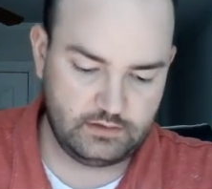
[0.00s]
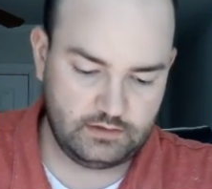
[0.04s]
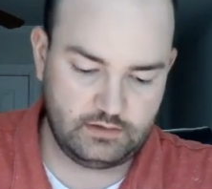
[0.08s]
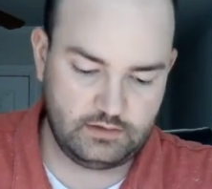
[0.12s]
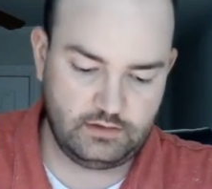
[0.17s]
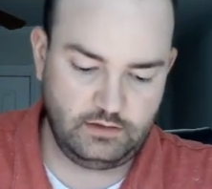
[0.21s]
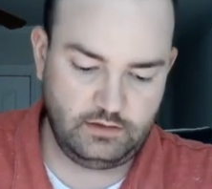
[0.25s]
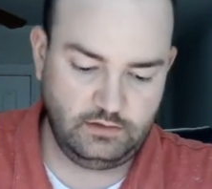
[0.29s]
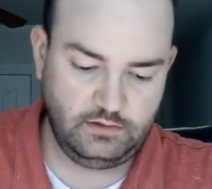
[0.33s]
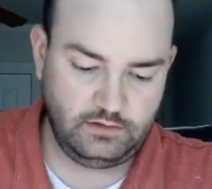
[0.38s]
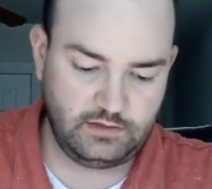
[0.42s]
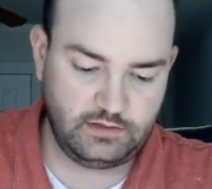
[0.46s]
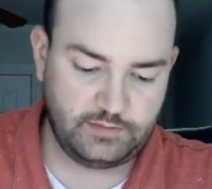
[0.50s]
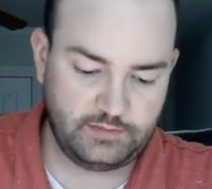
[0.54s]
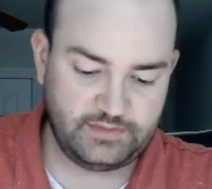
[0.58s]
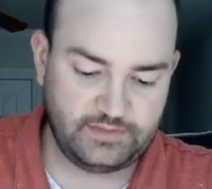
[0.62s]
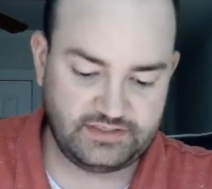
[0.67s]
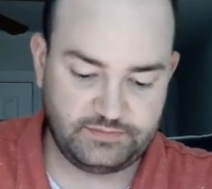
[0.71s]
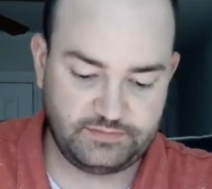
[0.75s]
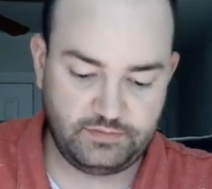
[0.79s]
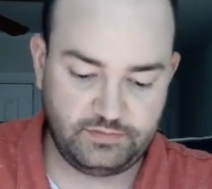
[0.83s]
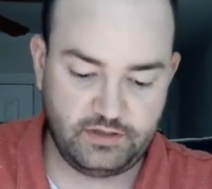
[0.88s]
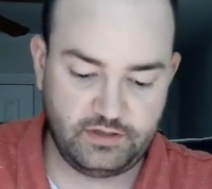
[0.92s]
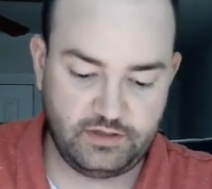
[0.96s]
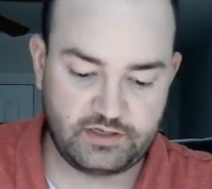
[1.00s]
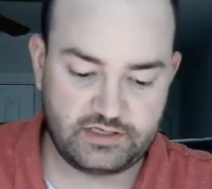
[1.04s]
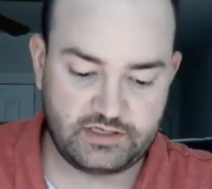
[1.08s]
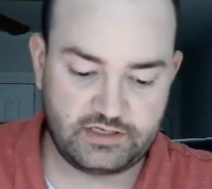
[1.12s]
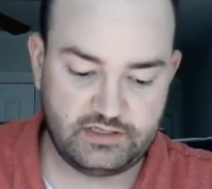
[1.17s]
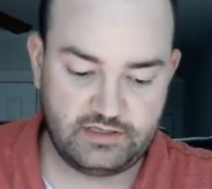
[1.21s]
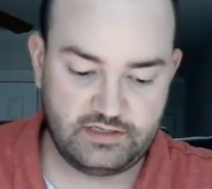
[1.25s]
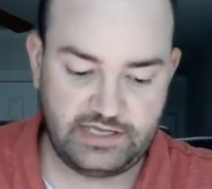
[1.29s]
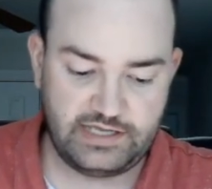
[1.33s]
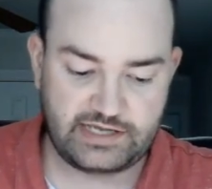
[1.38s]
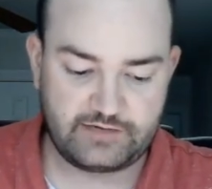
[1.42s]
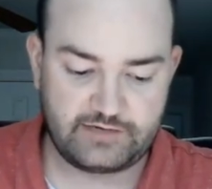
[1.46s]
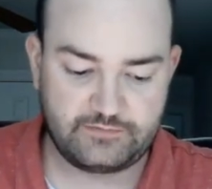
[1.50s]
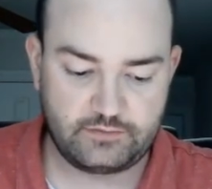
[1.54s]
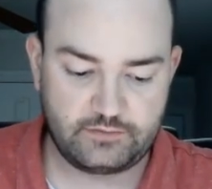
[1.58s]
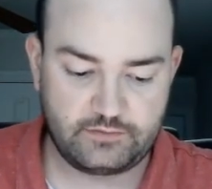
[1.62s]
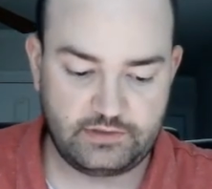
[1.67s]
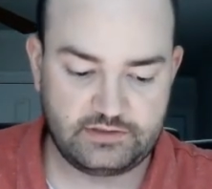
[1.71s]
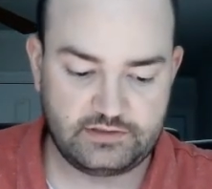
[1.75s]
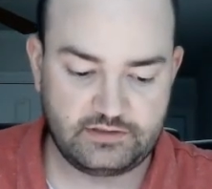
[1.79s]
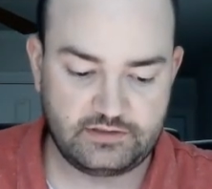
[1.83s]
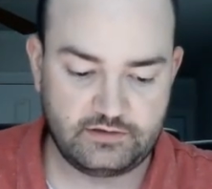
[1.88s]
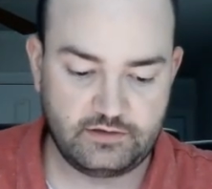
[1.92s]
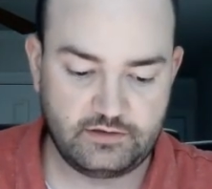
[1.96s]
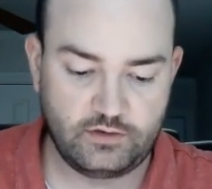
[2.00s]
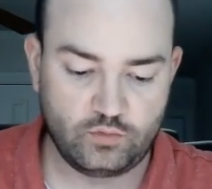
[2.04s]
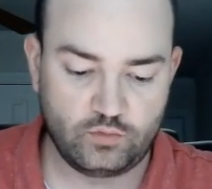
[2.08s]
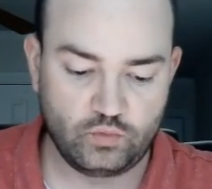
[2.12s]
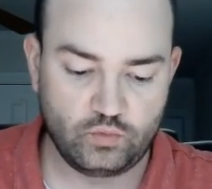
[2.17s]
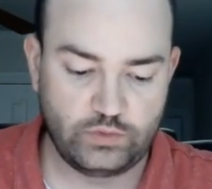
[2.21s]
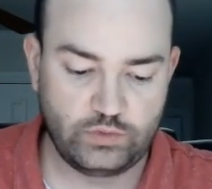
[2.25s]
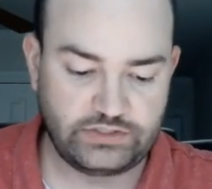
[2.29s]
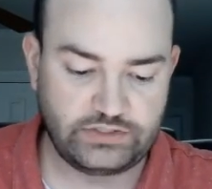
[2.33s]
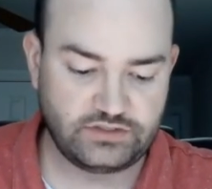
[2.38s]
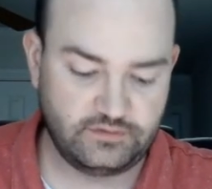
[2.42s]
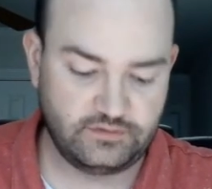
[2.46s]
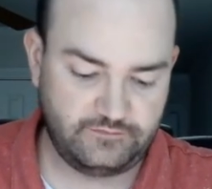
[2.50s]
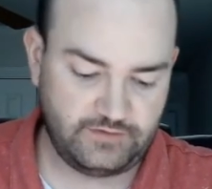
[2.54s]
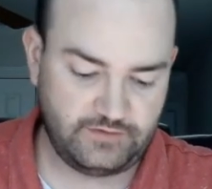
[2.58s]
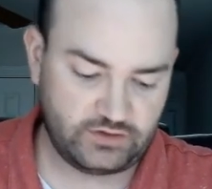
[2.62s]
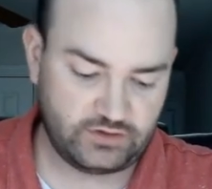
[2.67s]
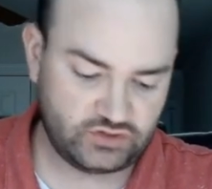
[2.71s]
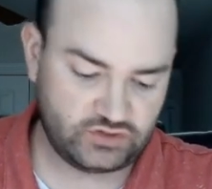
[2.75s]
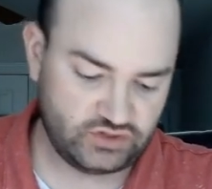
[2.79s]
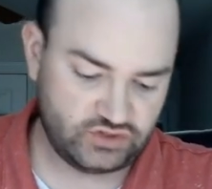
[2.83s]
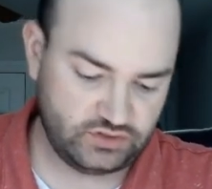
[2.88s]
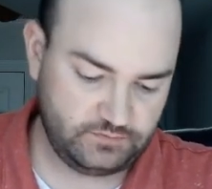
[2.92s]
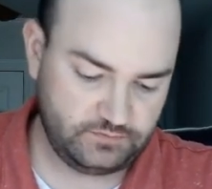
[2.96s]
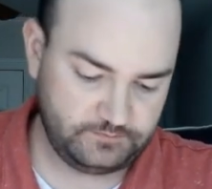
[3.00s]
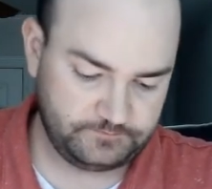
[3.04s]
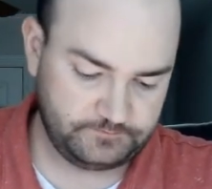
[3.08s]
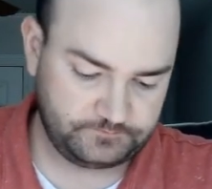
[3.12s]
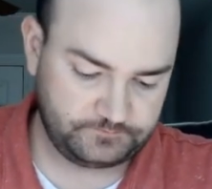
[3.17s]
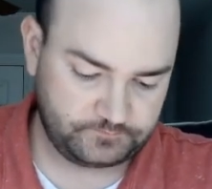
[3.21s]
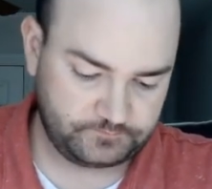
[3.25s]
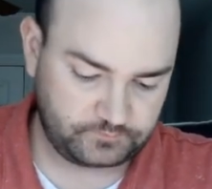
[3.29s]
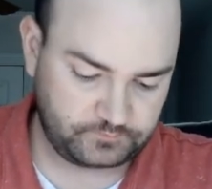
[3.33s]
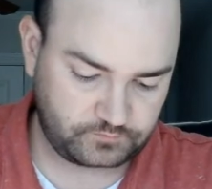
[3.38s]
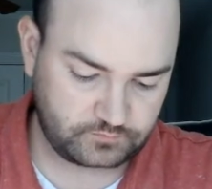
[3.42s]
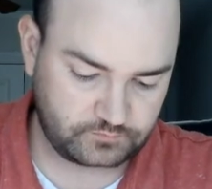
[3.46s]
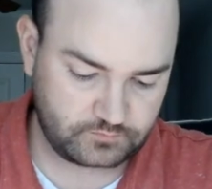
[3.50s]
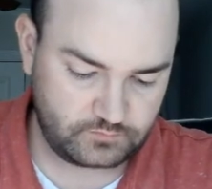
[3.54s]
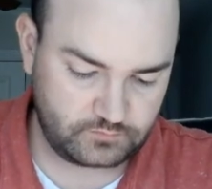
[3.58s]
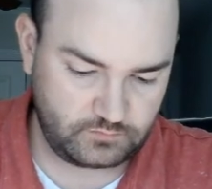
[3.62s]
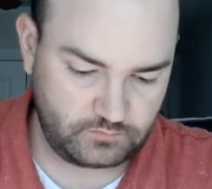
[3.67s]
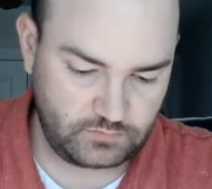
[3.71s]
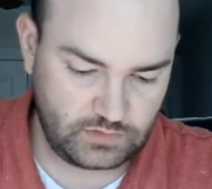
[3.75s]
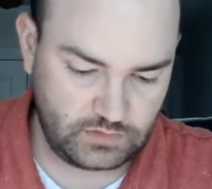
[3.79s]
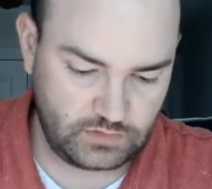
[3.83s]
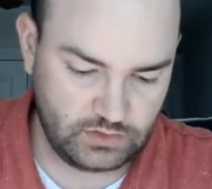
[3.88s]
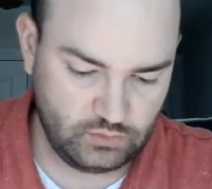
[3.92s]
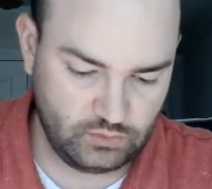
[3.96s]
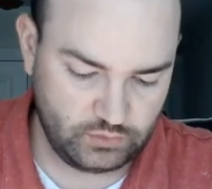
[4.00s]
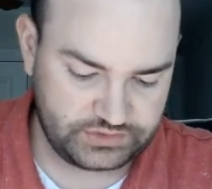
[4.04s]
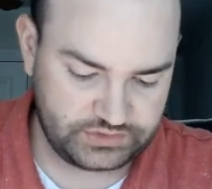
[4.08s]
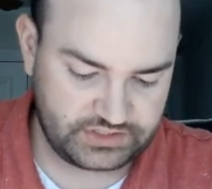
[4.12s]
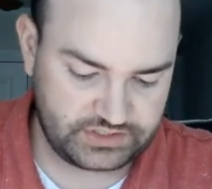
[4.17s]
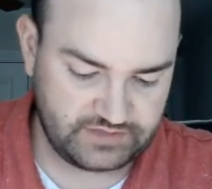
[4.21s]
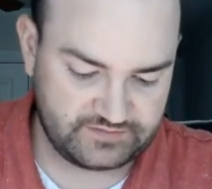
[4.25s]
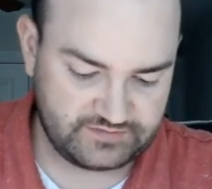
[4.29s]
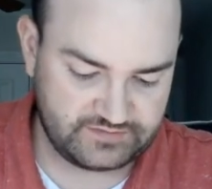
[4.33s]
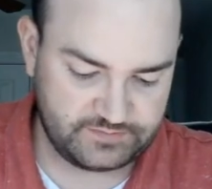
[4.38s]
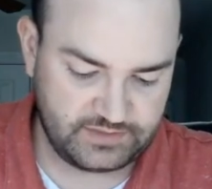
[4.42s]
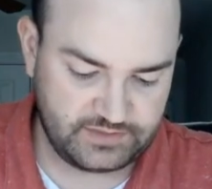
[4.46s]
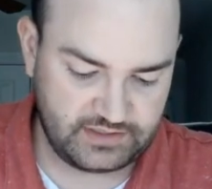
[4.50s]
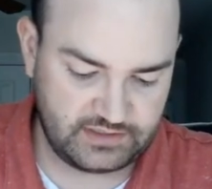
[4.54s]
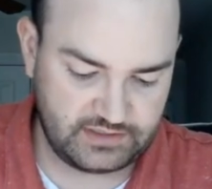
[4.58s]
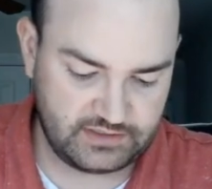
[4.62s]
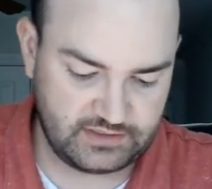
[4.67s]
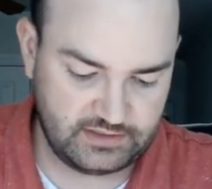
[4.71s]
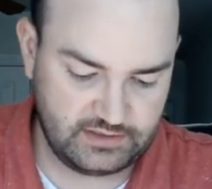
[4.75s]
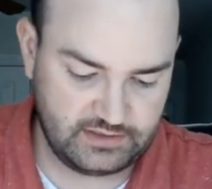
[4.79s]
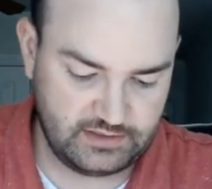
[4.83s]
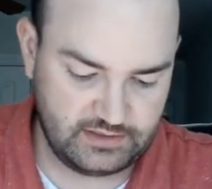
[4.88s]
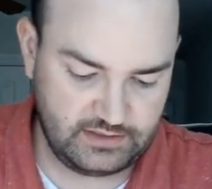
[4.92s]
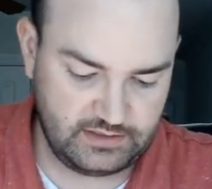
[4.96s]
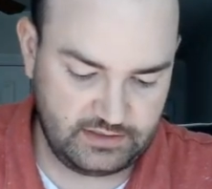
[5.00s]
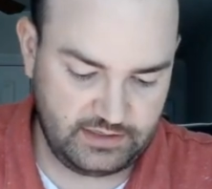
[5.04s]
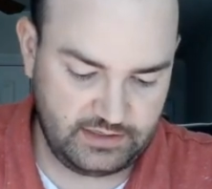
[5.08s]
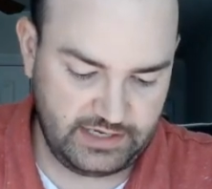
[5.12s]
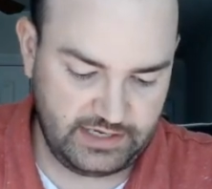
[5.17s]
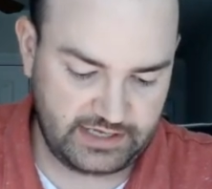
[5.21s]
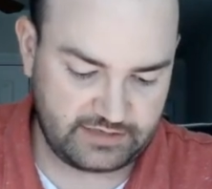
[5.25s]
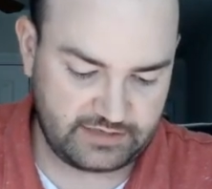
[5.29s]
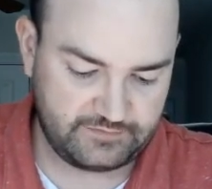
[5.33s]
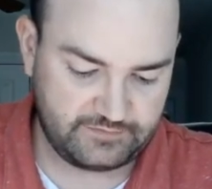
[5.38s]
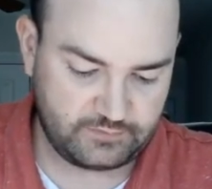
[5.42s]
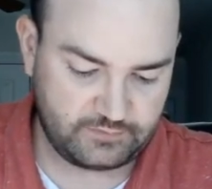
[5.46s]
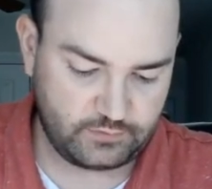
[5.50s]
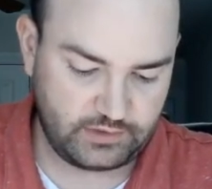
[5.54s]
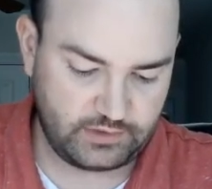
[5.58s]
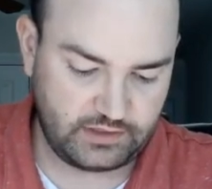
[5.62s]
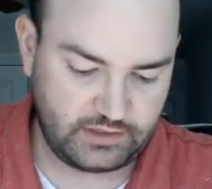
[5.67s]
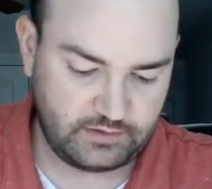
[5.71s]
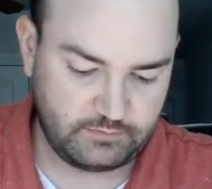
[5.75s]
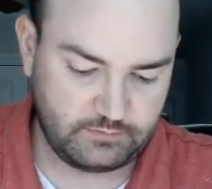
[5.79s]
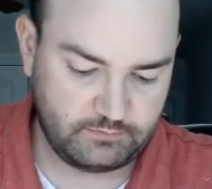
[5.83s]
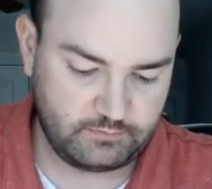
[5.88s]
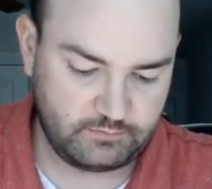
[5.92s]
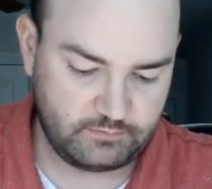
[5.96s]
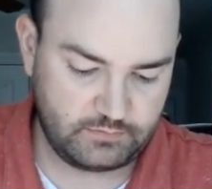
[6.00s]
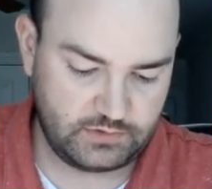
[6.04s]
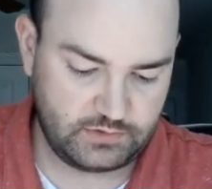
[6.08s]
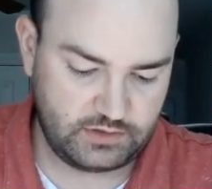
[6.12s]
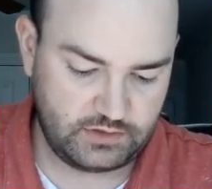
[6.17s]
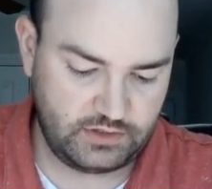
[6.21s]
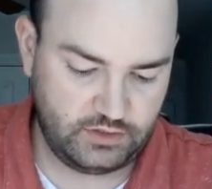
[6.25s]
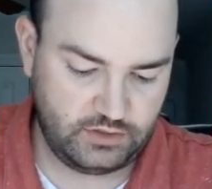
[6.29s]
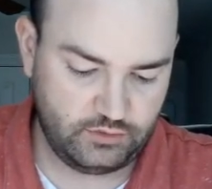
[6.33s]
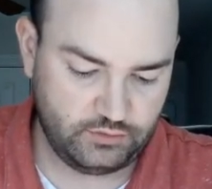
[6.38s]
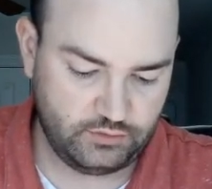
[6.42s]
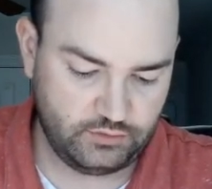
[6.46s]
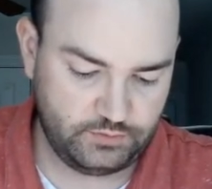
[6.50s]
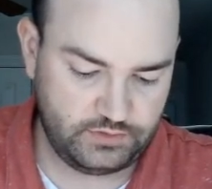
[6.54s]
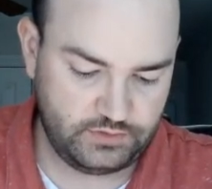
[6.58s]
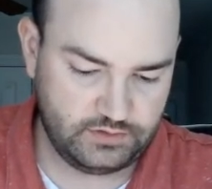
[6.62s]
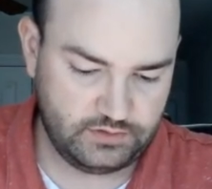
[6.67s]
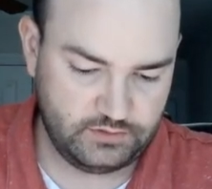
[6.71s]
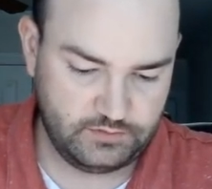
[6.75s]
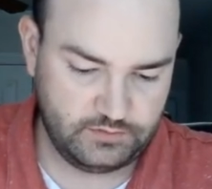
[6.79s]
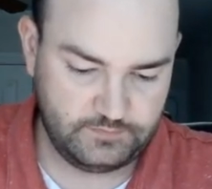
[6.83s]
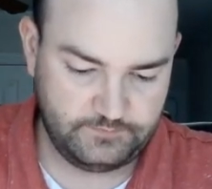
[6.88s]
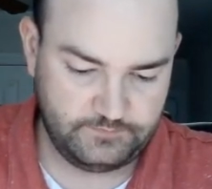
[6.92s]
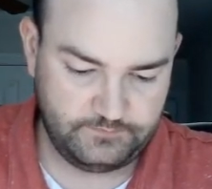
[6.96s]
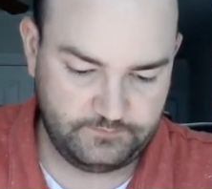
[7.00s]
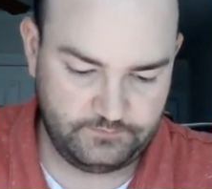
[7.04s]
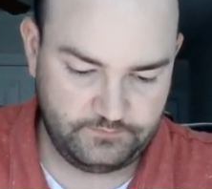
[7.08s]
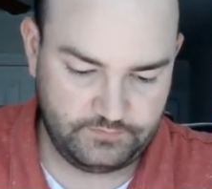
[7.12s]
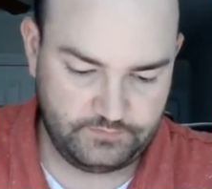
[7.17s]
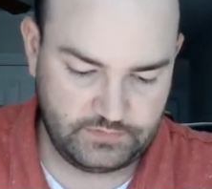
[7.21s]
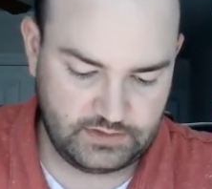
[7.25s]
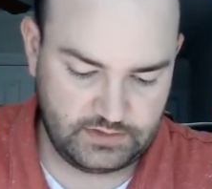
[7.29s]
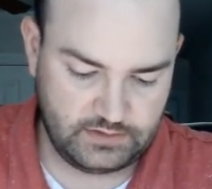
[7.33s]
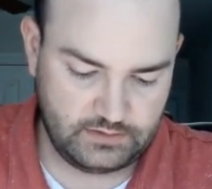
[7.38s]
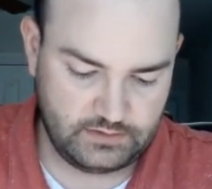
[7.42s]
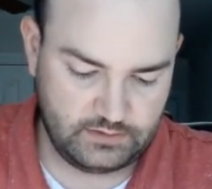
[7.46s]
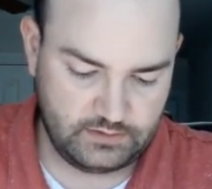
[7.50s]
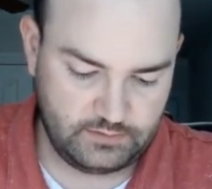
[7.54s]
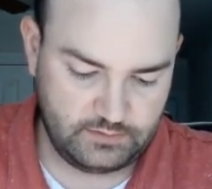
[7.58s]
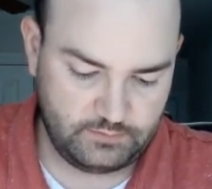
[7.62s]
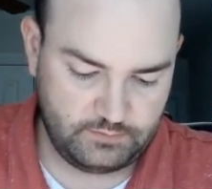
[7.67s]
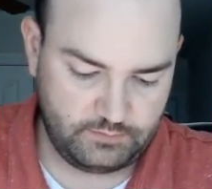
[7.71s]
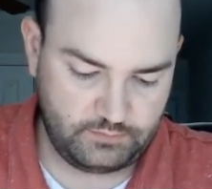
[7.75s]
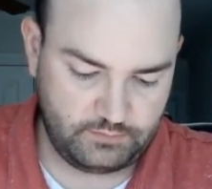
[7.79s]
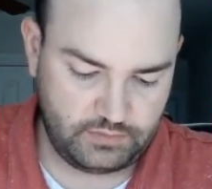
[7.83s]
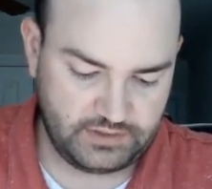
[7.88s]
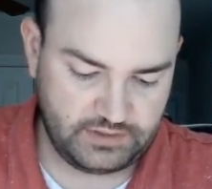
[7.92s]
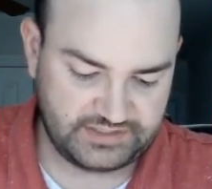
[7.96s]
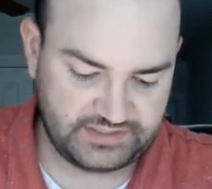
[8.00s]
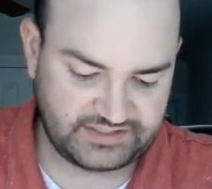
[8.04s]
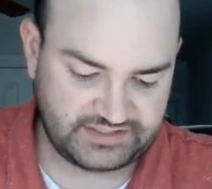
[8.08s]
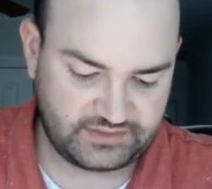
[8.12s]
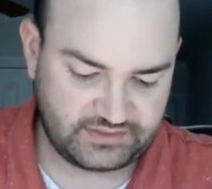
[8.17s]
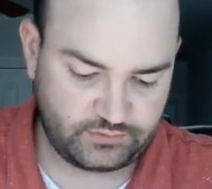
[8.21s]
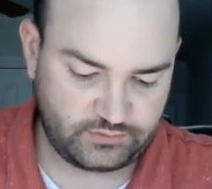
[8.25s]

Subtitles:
That means you plug in -3 into the original function, which gives me -3 cubed plus 3